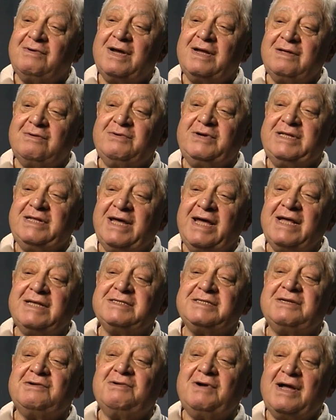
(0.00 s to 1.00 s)
we
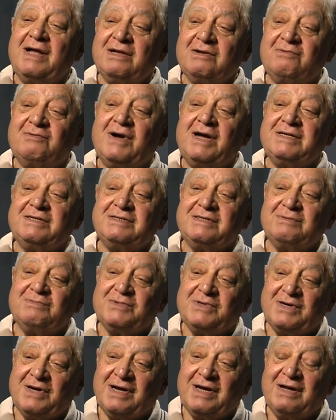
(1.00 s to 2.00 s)
danced around quite some
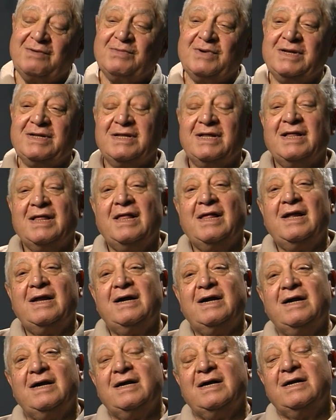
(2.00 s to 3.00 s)
time.
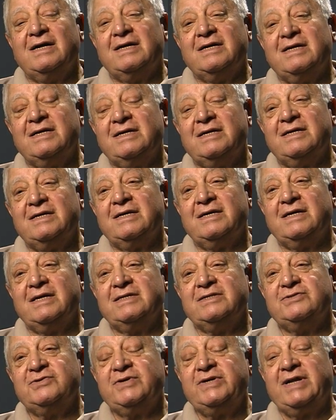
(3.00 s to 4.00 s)

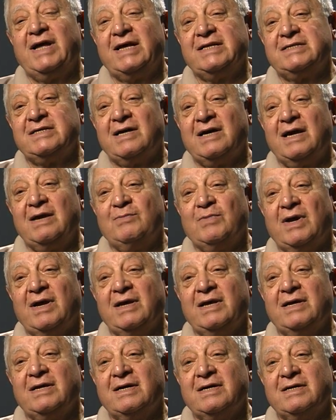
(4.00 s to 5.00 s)
And during that time,
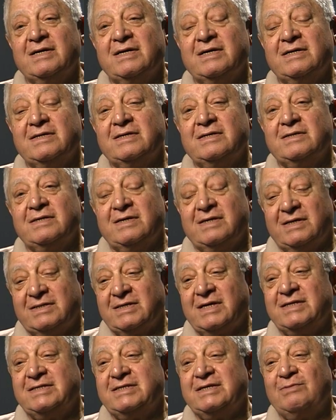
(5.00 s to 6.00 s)
as
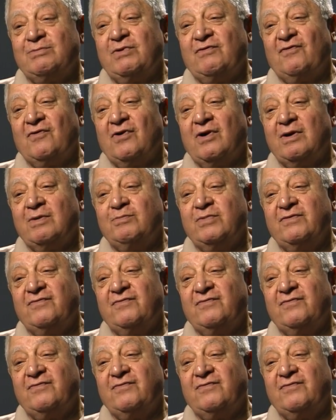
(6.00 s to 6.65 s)
I said before,